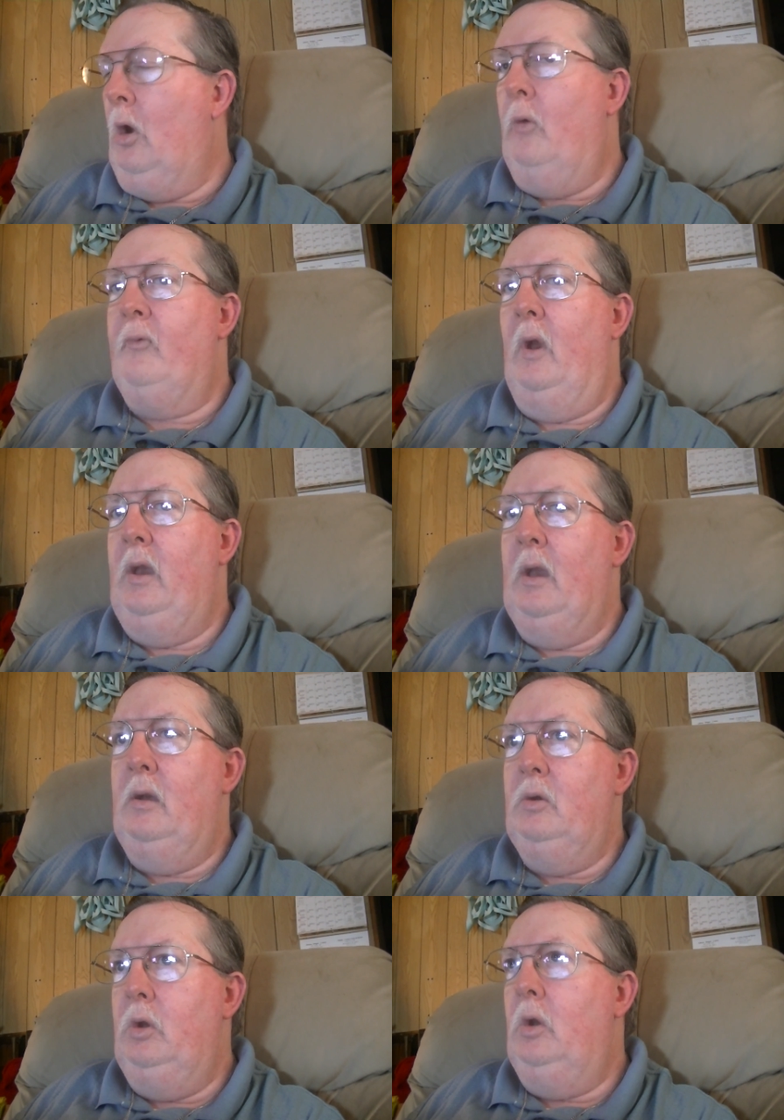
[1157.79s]
hopefully that,
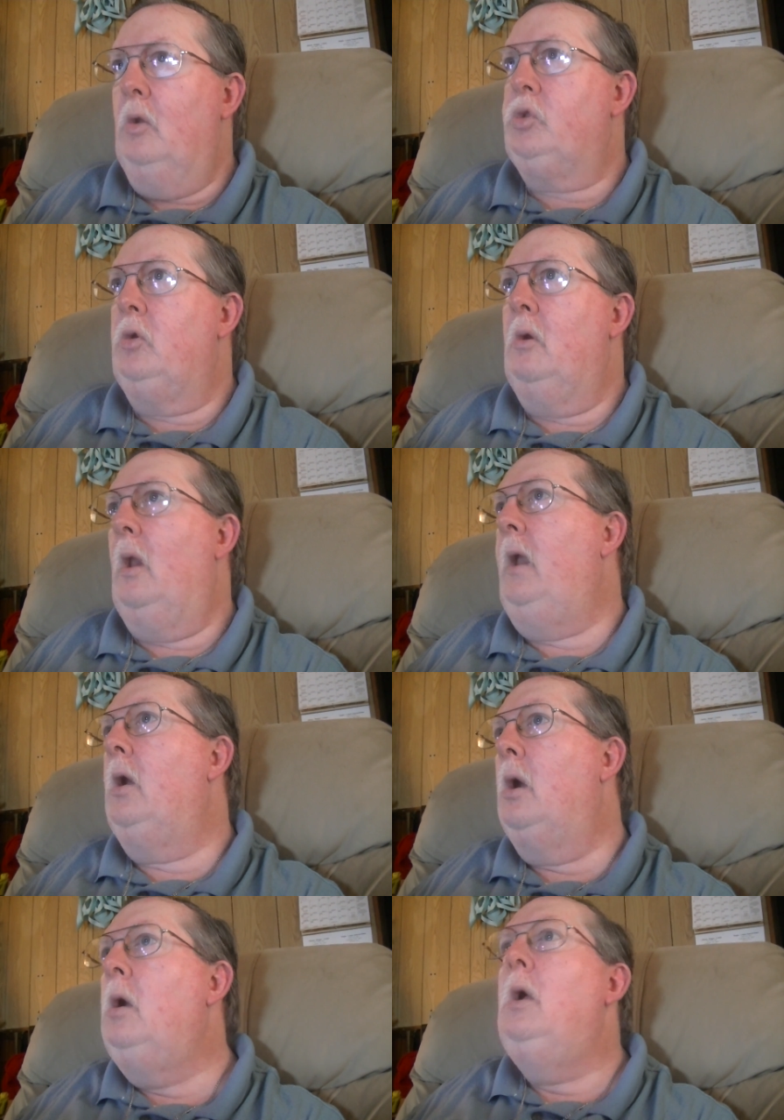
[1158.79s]
you know, sooner or
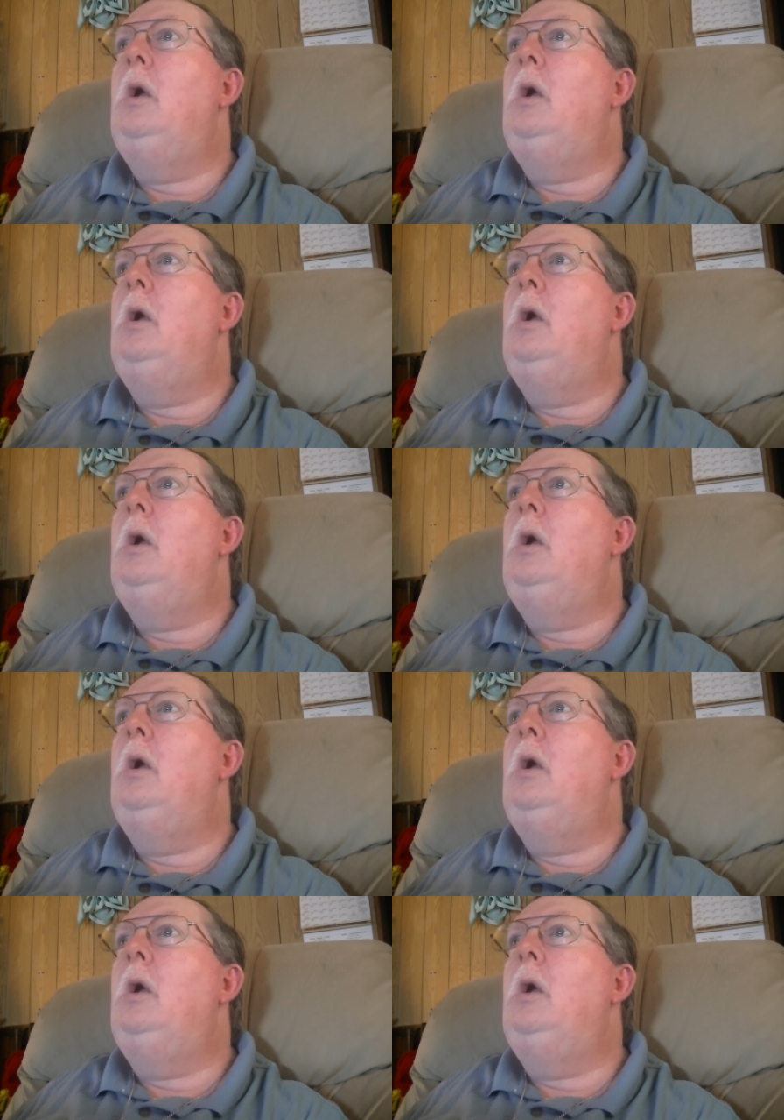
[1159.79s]
later,